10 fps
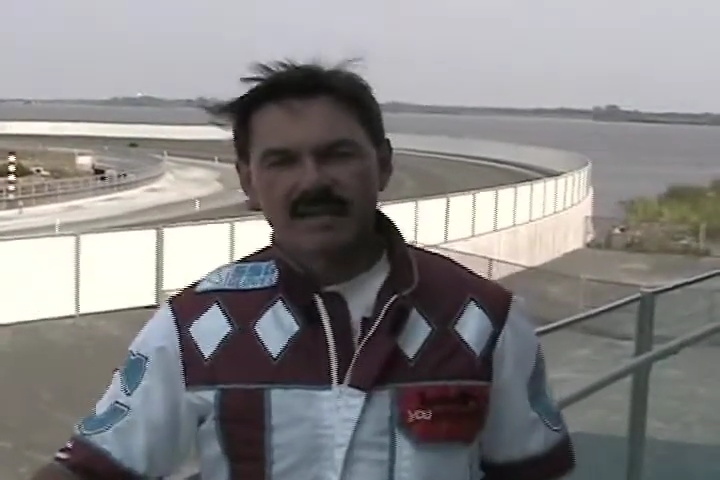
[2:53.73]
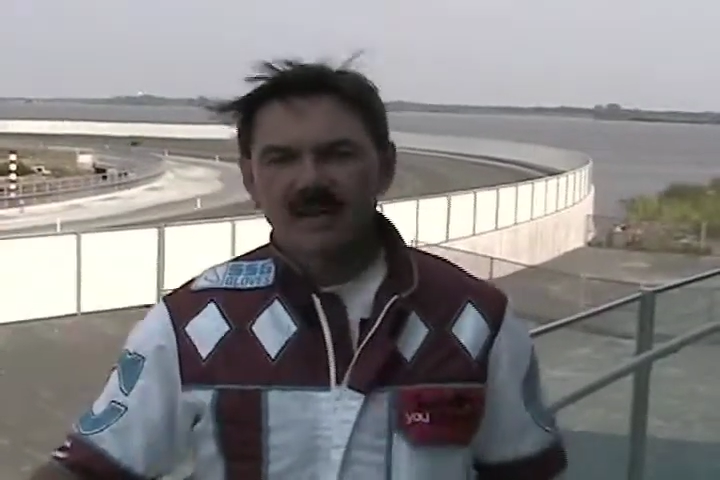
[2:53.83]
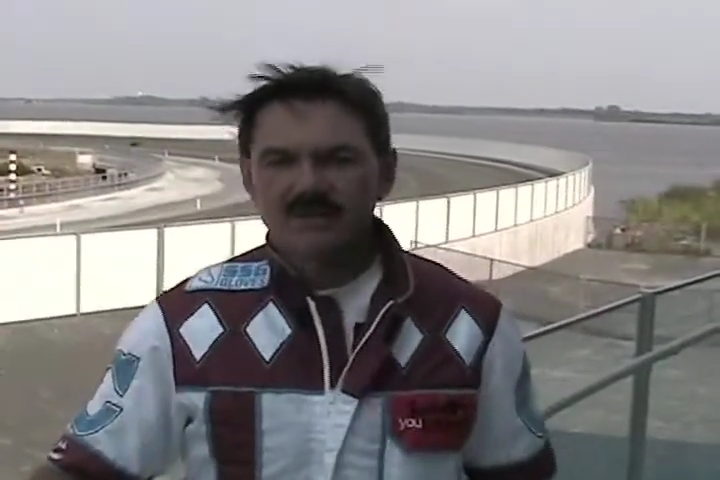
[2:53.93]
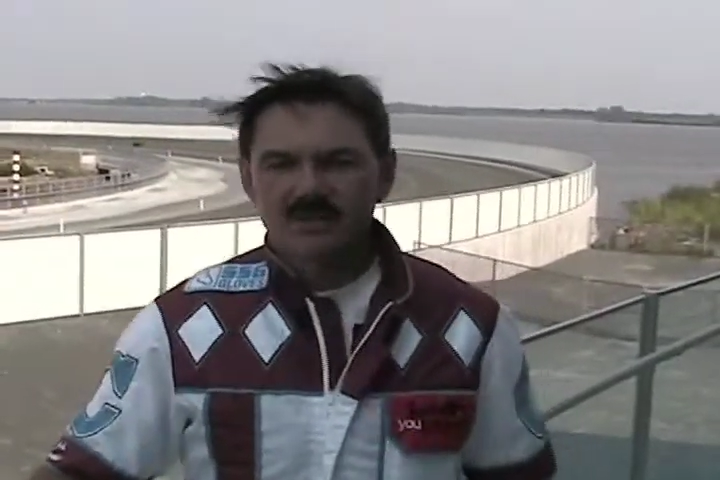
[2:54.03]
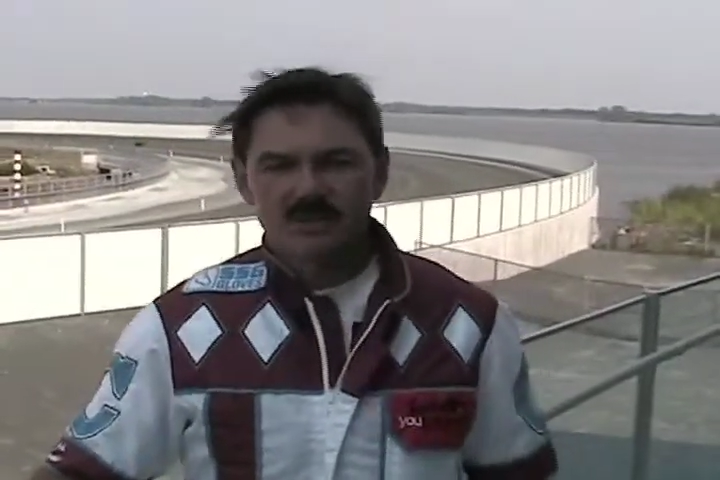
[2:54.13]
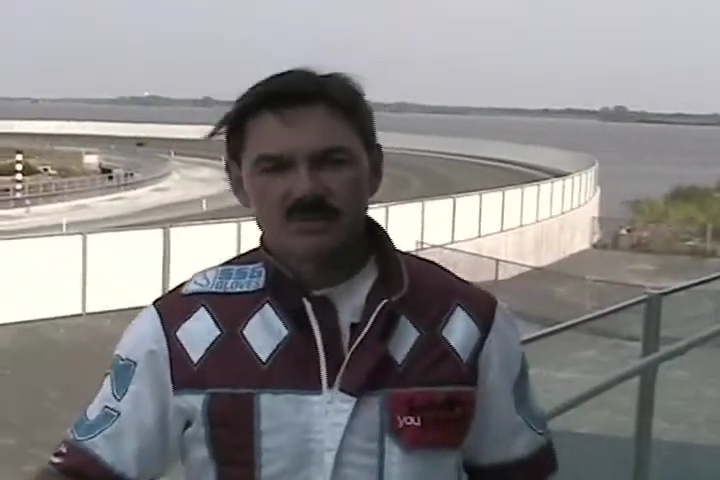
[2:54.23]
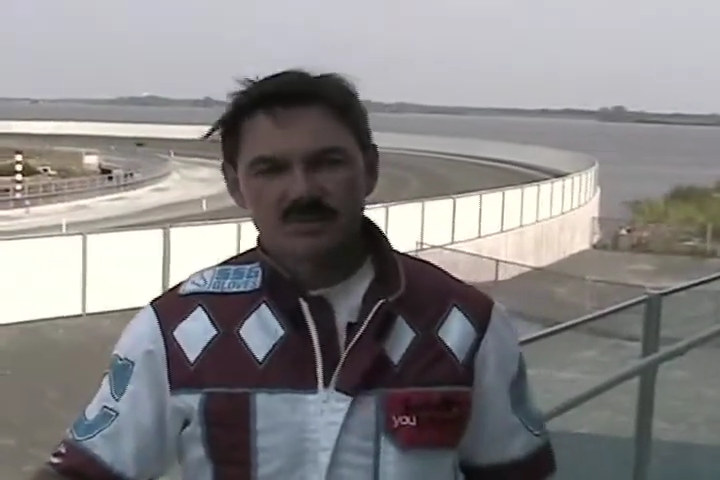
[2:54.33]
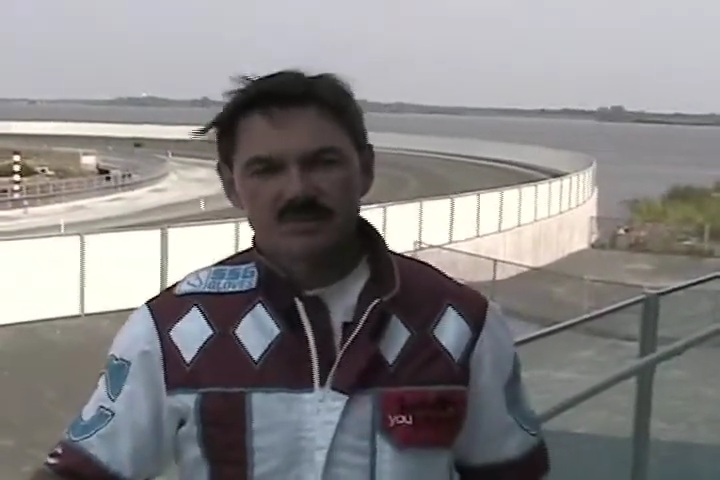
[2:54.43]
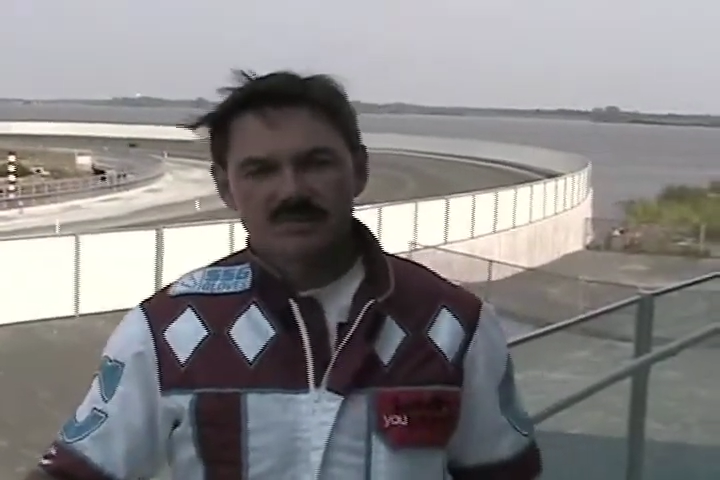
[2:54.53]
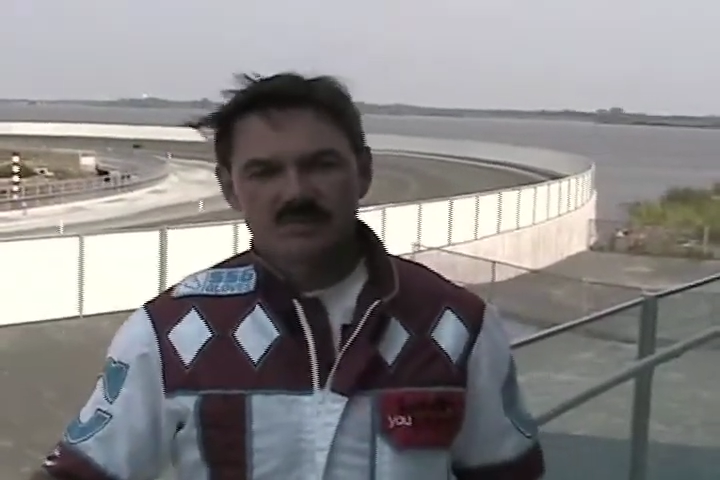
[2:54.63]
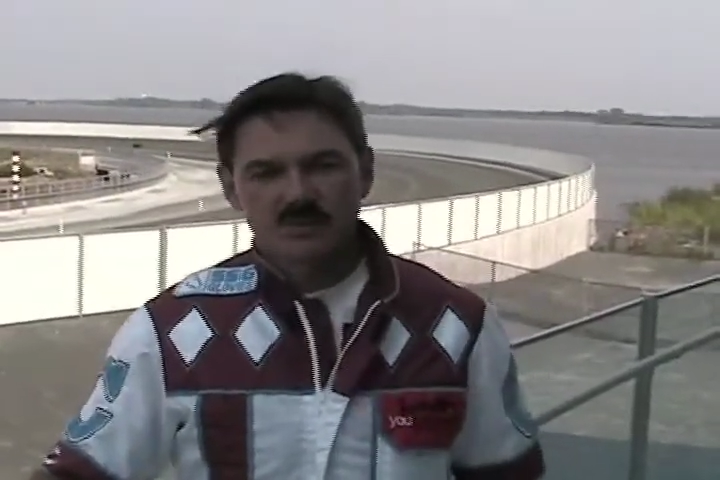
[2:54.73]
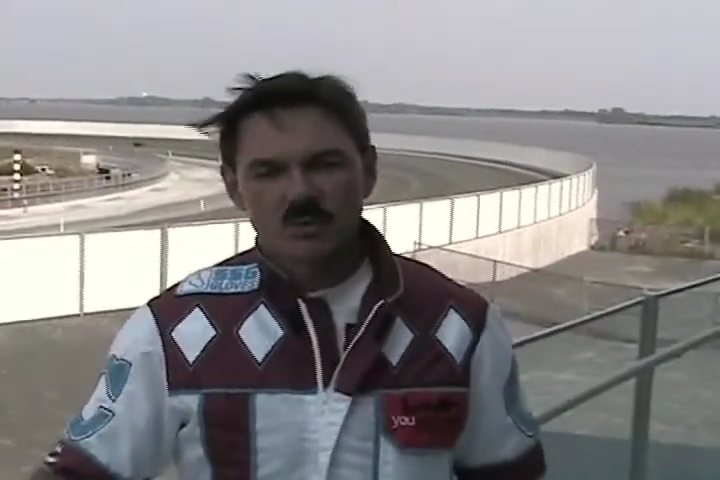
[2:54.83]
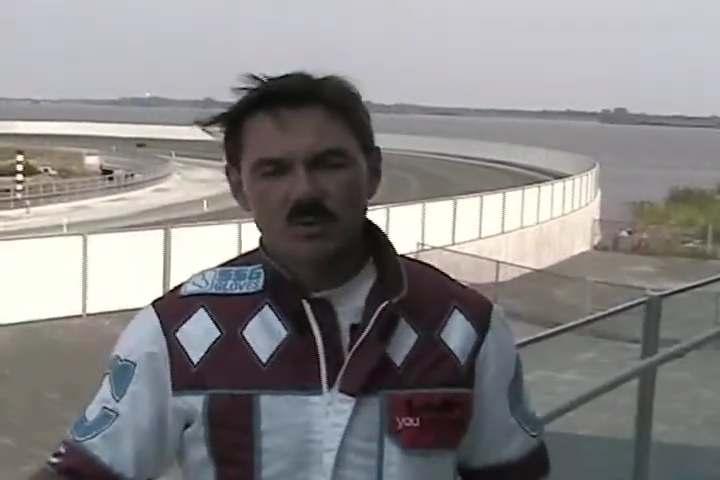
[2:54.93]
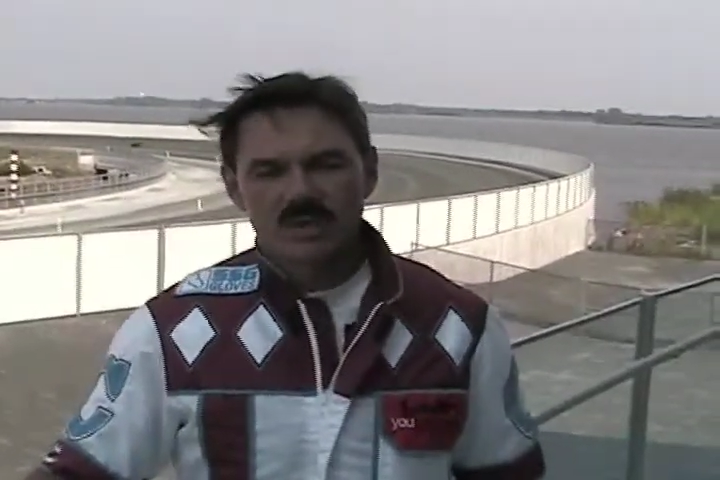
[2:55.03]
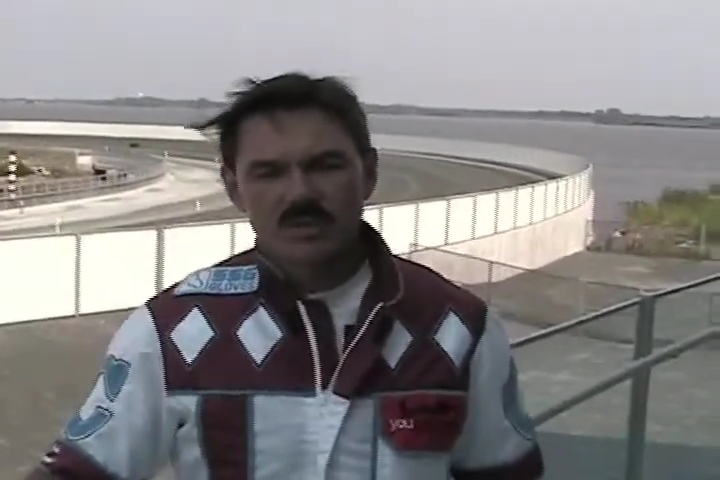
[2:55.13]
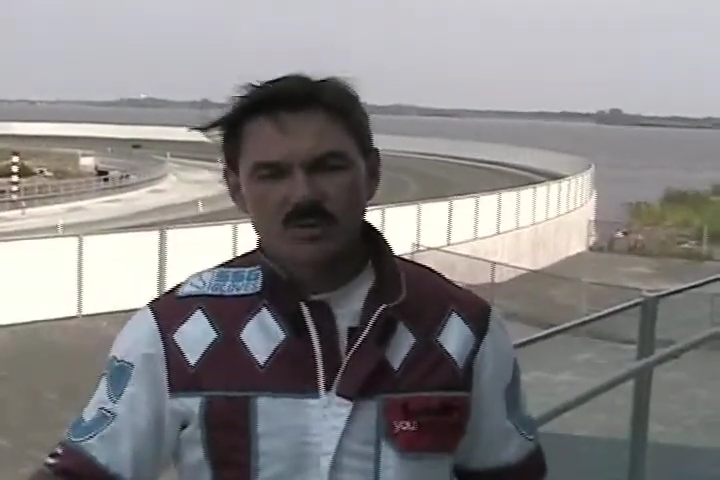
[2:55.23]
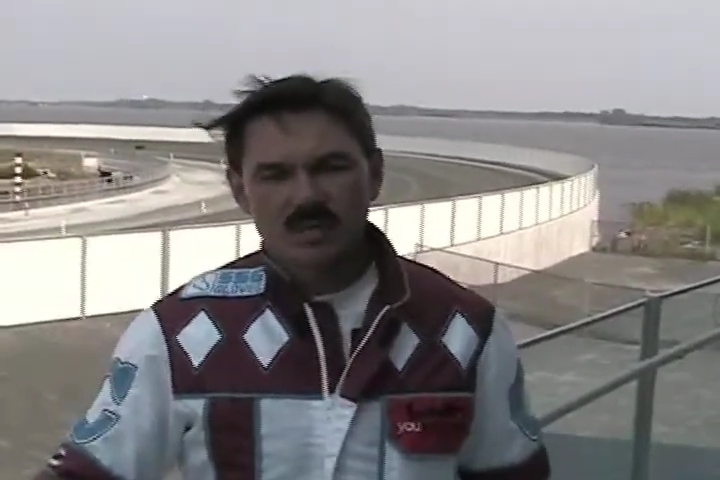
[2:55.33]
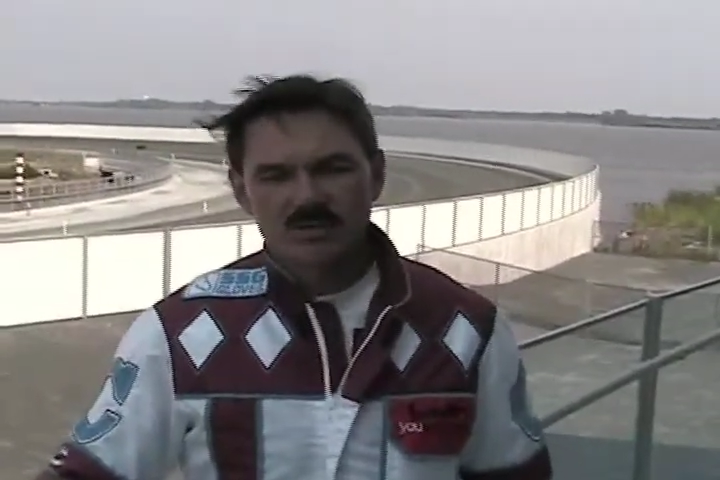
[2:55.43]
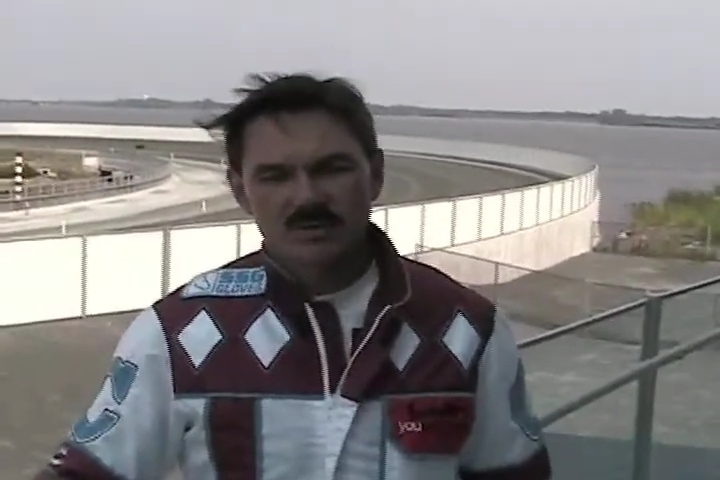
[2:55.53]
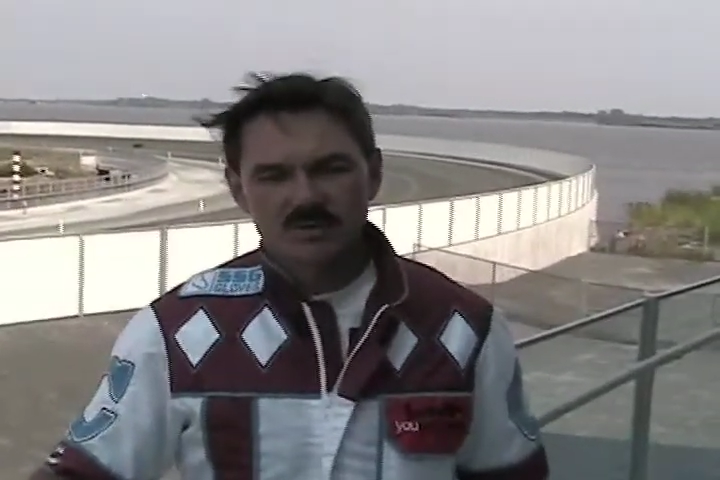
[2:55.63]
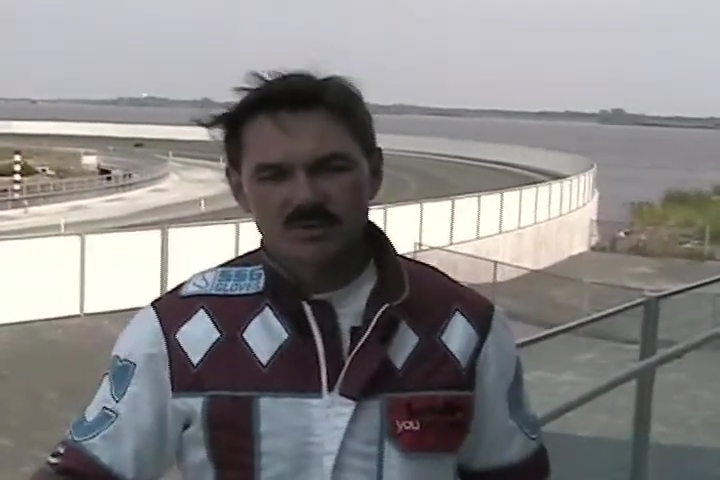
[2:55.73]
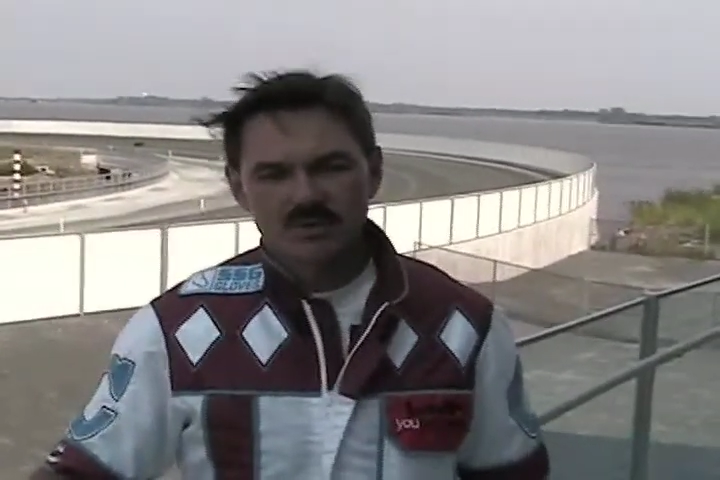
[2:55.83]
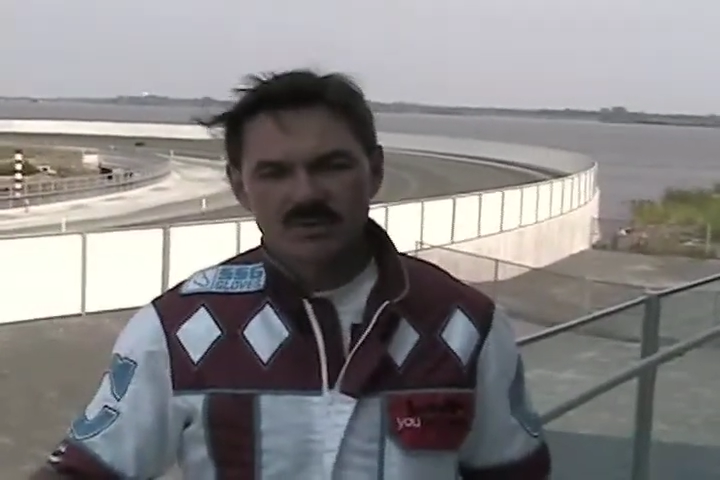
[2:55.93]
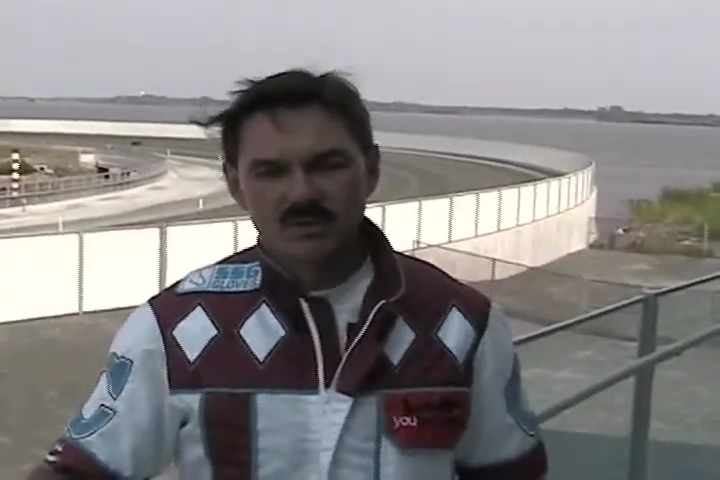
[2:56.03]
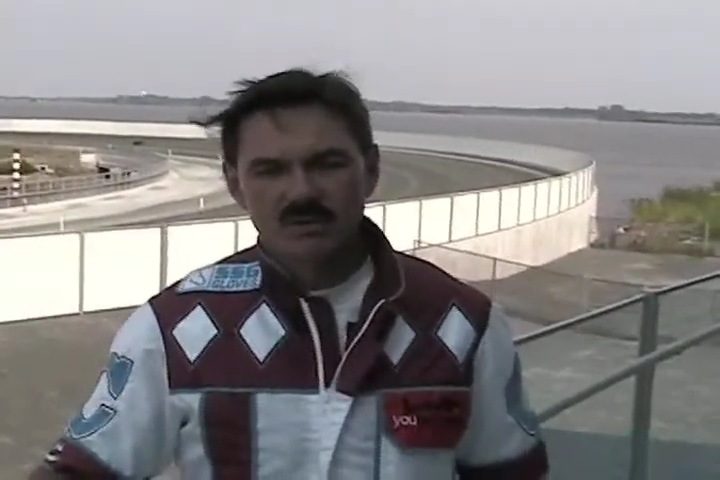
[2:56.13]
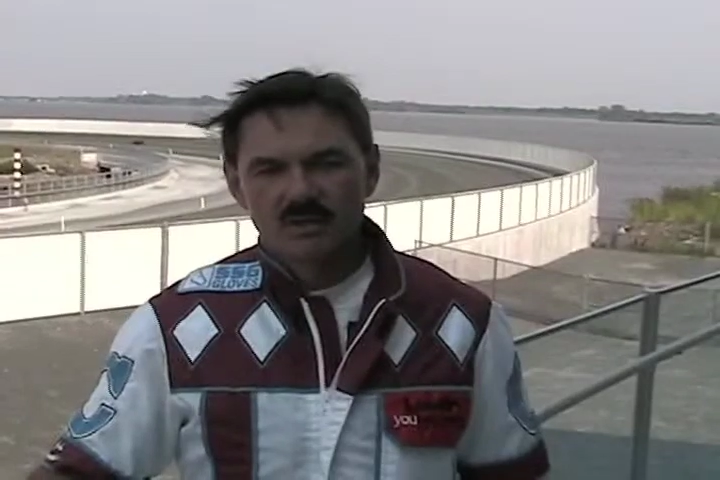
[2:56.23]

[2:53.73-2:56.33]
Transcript: I think there's going to be fewer racetracks in the future,